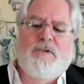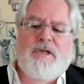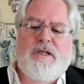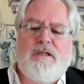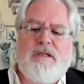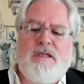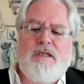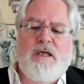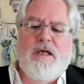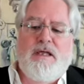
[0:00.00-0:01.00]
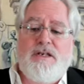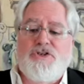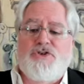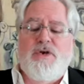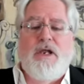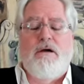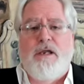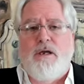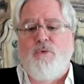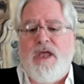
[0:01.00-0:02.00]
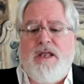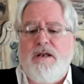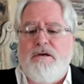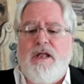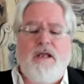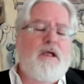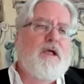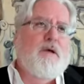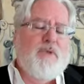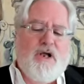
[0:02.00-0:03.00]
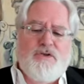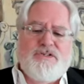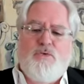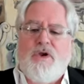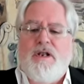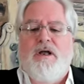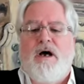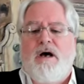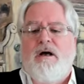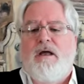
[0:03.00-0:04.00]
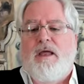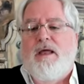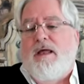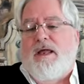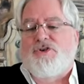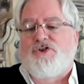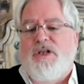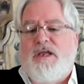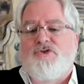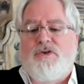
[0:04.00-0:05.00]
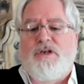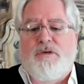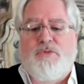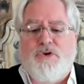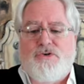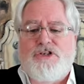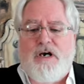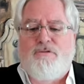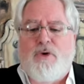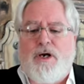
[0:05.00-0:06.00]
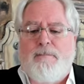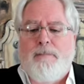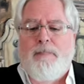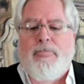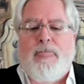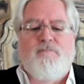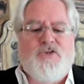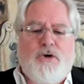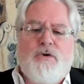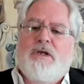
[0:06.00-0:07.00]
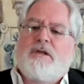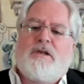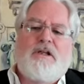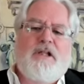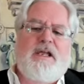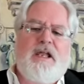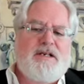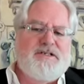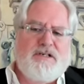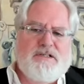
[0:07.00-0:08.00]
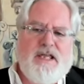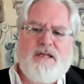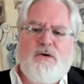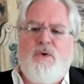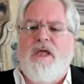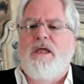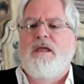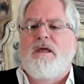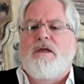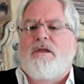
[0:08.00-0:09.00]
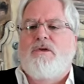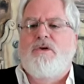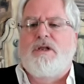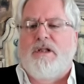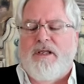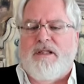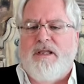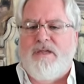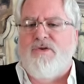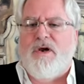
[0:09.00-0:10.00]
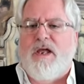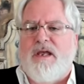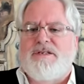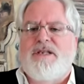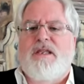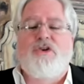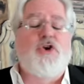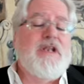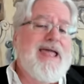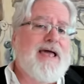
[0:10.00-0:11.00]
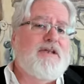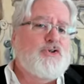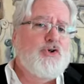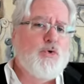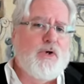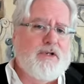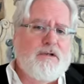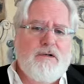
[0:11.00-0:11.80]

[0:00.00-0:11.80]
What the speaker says: In the industry area, we had internet, but I also wanted to actually enter in computer software. So you can click an X, it'll take it away. You can click the other X and you can add to it.